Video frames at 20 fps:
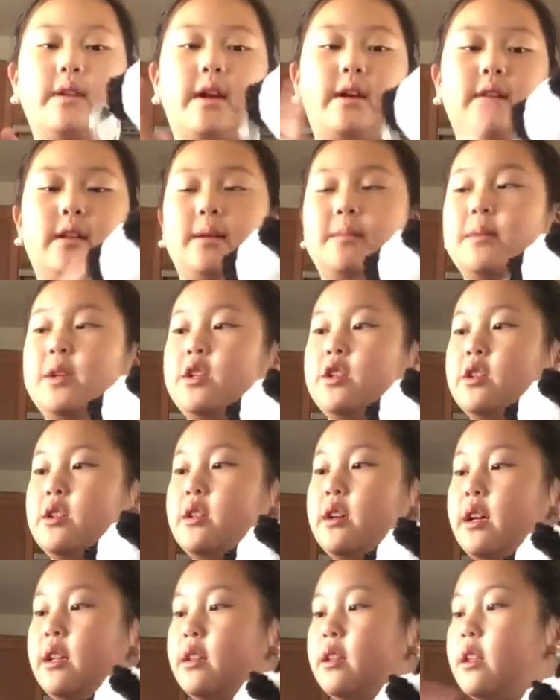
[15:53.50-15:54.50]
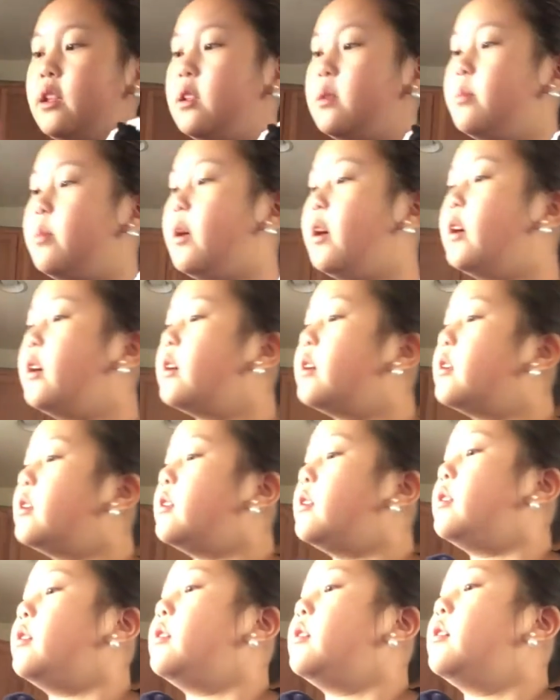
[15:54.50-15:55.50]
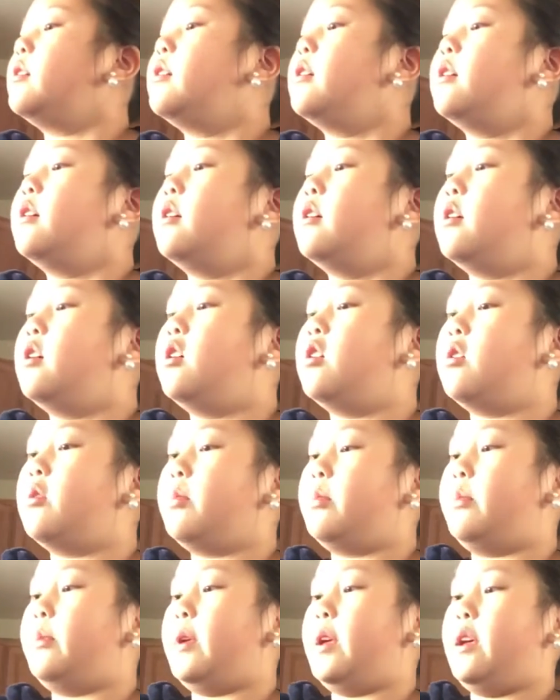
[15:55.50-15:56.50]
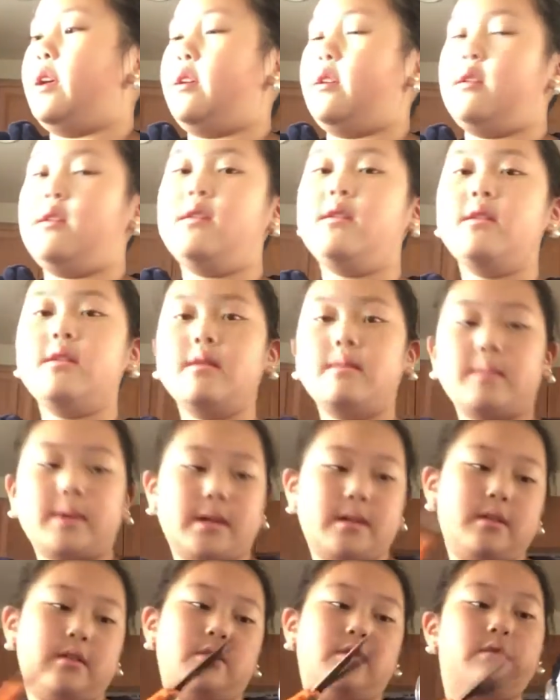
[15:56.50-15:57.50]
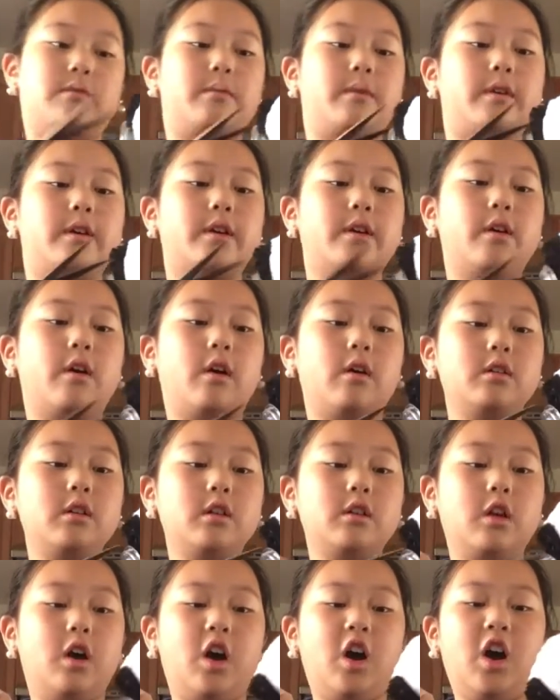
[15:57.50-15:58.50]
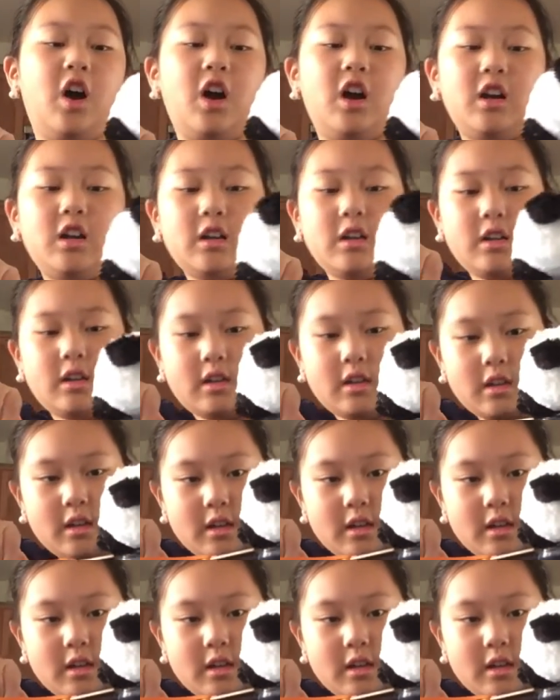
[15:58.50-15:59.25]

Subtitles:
Now let me just cut this part open. My scissors were here all along.